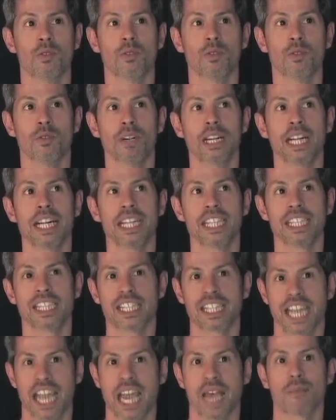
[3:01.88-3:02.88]
really
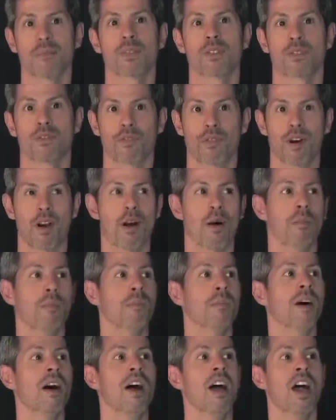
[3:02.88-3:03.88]
stems
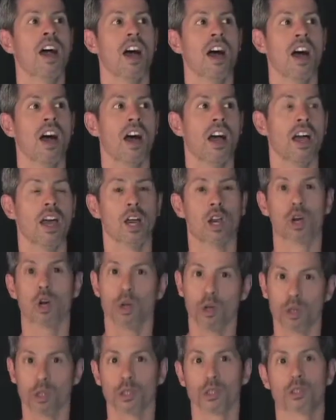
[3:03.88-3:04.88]
from a
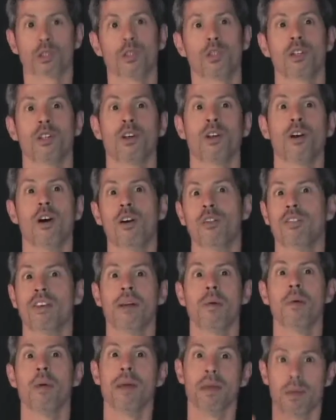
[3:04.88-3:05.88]
culture of
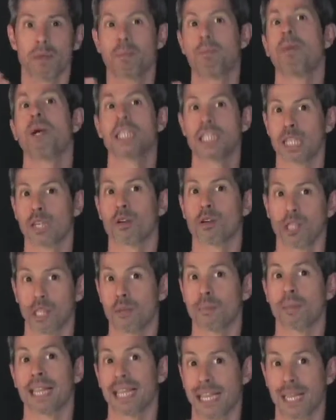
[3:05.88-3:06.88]
a
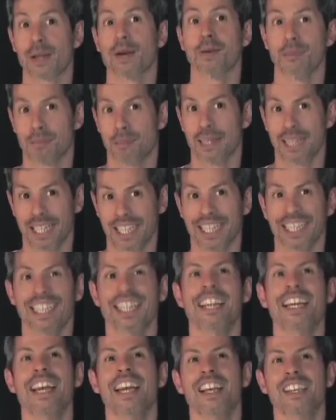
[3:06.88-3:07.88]
particular ballet
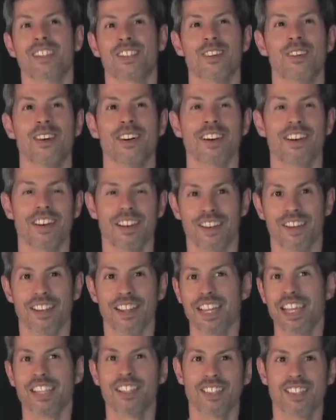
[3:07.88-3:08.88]
company. So
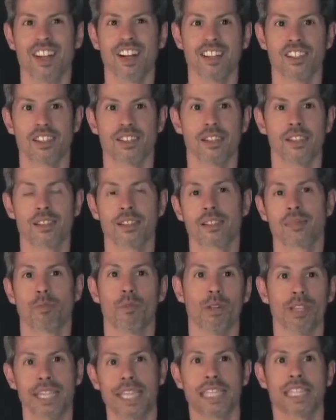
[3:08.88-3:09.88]
it's not just,
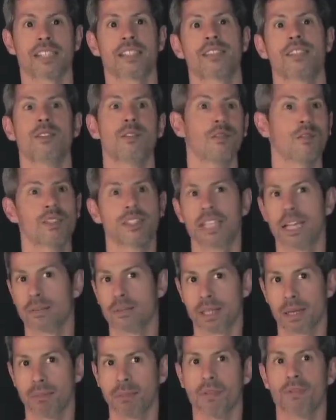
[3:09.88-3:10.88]
well, let's do
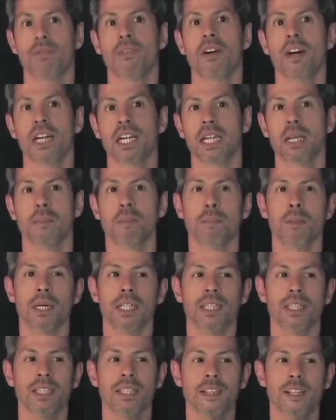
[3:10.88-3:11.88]
steps and be funny,
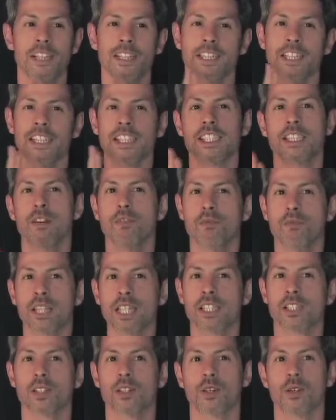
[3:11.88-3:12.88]
but there's a
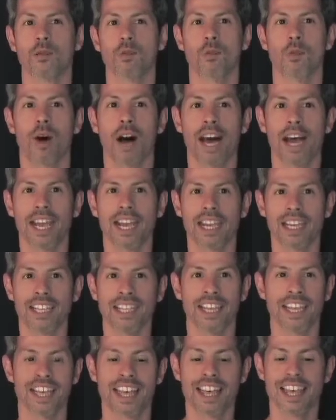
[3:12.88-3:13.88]
reason
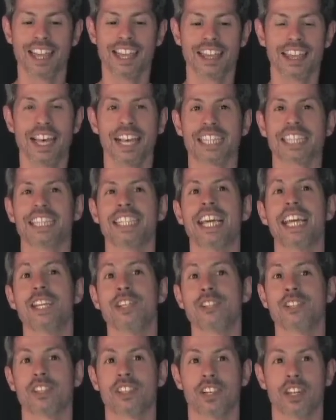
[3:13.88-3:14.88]
why that
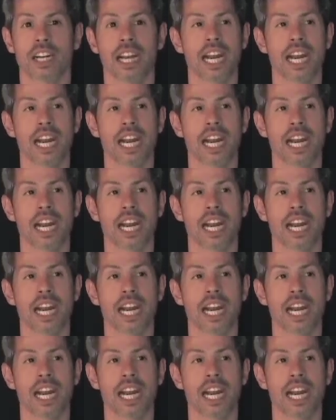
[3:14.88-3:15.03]
tension,